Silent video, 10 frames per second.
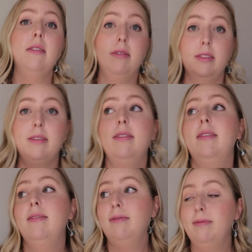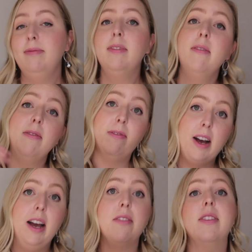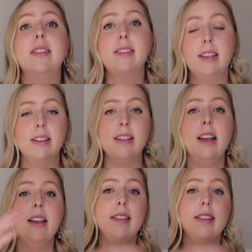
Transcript: 5, 6,